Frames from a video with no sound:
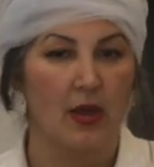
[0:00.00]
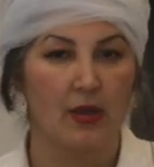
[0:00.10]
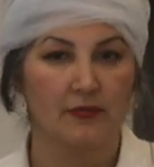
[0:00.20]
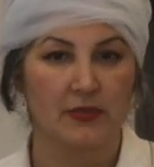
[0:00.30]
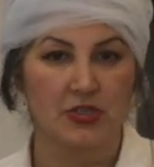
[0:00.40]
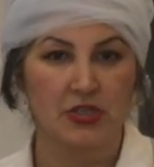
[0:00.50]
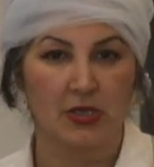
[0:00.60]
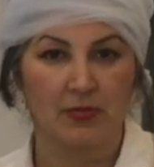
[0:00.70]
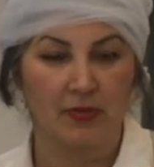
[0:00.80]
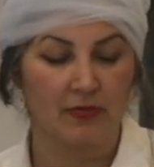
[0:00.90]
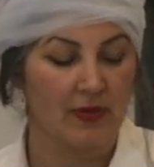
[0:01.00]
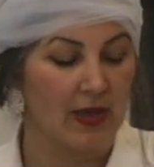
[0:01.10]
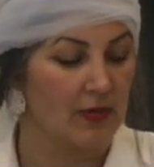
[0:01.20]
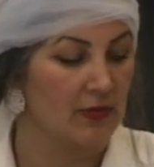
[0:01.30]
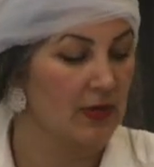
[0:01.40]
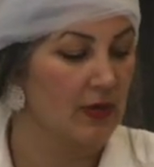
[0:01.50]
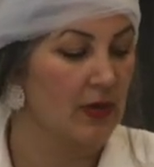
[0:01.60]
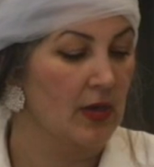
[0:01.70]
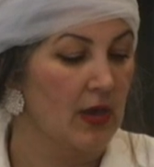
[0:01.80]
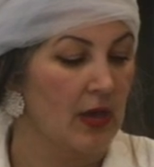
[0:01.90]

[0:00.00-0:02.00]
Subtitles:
of the chickpea flour,